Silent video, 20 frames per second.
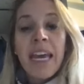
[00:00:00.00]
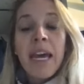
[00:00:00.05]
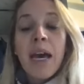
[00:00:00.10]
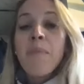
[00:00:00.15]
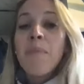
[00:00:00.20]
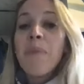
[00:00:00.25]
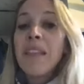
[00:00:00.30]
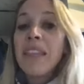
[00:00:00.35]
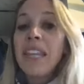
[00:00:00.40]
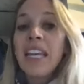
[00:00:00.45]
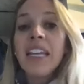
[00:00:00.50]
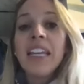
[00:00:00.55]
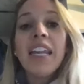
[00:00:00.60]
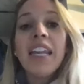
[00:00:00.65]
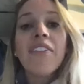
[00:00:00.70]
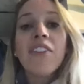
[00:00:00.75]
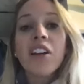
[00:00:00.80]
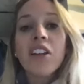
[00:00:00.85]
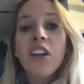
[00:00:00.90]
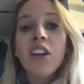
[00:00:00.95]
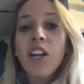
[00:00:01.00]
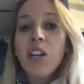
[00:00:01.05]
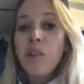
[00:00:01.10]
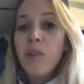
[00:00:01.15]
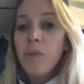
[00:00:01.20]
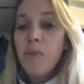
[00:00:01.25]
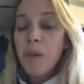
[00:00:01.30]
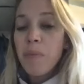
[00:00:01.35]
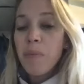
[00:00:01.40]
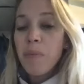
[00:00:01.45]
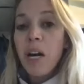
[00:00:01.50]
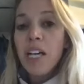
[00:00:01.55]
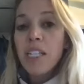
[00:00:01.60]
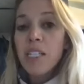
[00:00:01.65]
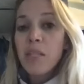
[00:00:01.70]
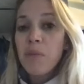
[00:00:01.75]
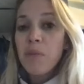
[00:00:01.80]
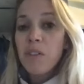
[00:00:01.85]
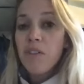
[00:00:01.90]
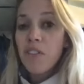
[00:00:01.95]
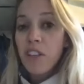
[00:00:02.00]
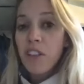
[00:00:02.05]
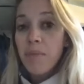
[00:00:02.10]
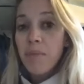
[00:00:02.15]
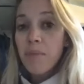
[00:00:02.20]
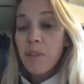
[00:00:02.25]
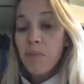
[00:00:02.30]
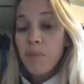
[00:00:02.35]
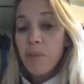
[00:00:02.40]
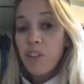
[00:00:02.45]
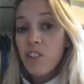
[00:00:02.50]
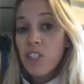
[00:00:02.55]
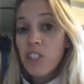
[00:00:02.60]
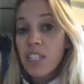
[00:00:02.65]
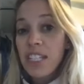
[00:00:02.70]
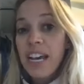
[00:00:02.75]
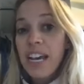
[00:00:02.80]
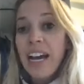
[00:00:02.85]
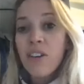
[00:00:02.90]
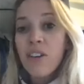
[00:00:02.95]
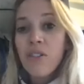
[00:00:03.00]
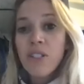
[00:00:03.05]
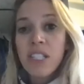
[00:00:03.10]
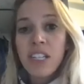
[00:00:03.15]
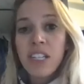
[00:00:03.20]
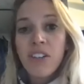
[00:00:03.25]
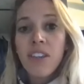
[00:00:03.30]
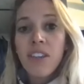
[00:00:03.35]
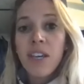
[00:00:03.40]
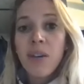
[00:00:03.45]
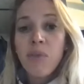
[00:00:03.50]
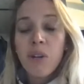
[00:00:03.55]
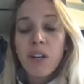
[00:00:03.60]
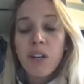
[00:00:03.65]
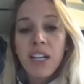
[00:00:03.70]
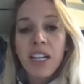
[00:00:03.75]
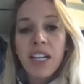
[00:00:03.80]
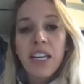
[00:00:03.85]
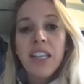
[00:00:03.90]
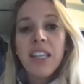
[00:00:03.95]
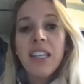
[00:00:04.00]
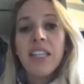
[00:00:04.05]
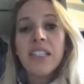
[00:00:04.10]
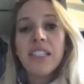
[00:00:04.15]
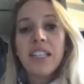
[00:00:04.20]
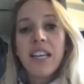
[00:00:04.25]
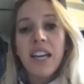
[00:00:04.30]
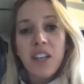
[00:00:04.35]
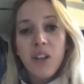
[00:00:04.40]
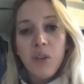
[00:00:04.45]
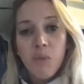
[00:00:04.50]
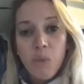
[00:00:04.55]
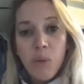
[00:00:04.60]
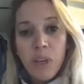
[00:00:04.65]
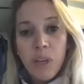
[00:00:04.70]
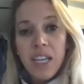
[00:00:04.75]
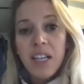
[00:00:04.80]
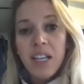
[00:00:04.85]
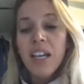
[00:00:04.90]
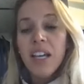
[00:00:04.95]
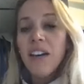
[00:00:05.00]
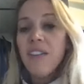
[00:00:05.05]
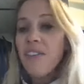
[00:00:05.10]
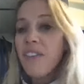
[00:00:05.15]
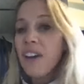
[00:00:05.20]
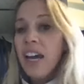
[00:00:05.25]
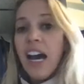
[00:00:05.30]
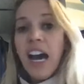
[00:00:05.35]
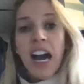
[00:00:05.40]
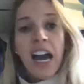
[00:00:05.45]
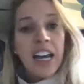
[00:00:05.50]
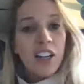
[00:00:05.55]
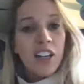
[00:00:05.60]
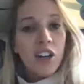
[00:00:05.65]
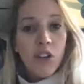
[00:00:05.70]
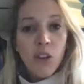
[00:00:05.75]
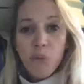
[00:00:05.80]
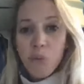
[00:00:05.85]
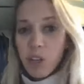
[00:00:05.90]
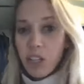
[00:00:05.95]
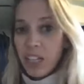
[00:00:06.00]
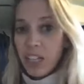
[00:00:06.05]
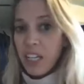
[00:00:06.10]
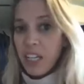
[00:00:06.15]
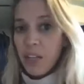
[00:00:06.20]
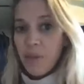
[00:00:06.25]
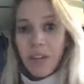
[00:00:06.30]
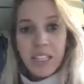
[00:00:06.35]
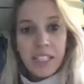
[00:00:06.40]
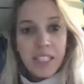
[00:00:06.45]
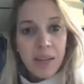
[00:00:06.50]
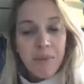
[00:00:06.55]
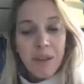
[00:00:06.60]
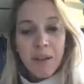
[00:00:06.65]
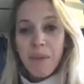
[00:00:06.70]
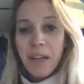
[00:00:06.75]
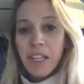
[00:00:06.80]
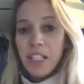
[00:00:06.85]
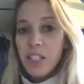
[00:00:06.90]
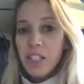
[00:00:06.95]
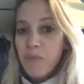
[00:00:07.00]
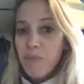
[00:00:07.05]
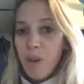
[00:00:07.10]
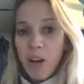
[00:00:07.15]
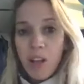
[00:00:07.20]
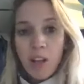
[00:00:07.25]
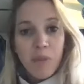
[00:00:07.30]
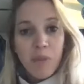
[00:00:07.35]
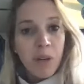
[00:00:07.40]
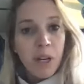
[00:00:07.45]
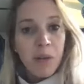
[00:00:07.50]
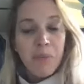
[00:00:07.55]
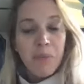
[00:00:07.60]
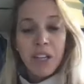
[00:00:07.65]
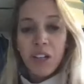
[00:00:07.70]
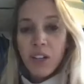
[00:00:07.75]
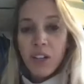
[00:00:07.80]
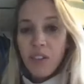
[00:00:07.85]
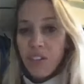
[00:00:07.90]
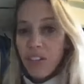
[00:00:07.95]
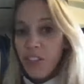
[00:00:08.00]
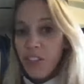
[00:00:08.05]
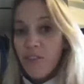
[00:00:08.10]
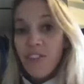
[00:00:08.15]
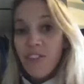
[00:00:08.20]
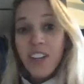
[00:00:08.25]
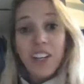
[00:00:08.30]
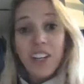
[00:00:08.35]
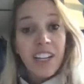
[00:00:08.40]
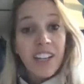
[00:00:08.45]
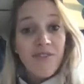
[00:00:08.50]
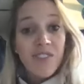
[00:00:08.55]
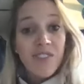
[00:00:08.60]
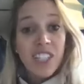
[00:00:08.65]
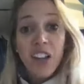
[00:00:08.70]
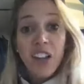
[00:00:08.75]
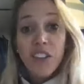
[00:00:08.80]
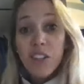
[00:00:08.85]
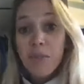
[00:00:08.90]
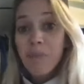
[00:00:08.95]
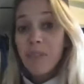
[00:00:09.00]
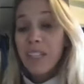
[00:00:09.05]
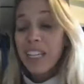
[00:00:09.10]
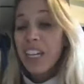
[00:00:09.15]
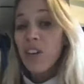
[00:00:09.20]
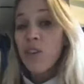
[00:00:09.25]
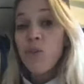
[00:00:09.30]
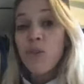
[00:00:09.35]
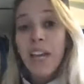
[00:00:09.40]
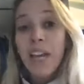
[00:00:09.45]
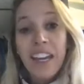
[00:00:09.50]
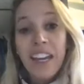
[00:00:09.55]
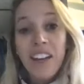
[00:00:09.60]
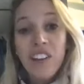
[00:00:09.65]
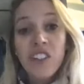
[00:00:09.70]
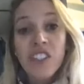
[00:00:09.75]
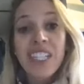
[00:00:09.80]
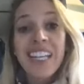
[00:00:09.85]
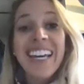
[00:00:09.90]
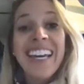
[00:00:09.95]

but they never thought it would be possible for them to purchase a house here. They were in this kind of wheel of, I go to work anyways, I'm in my small apartment, very seldomly, who cares?